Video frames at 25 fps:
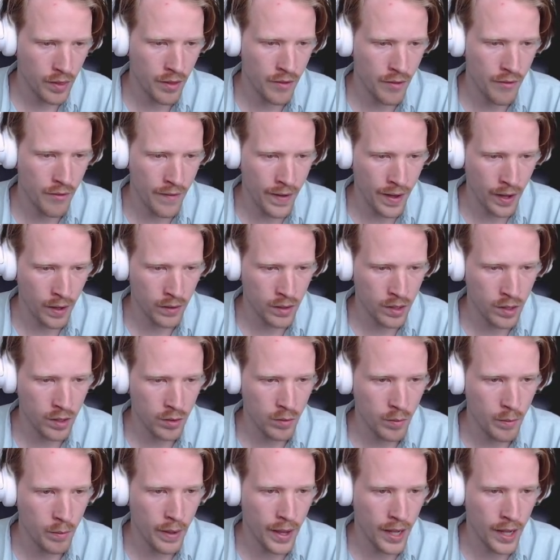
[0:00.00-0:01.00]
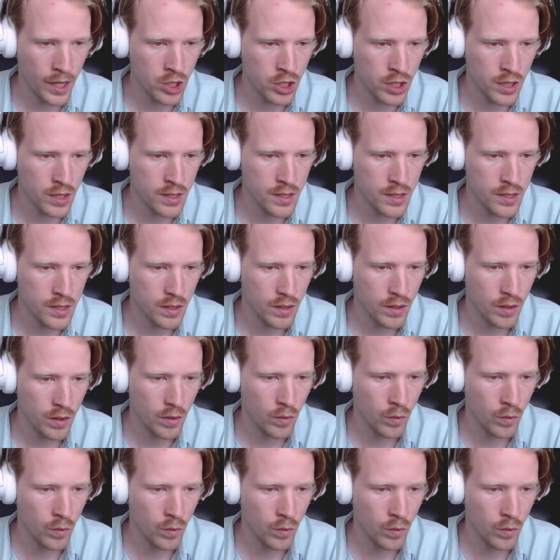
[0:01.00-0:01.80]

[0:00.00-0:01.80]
the value matches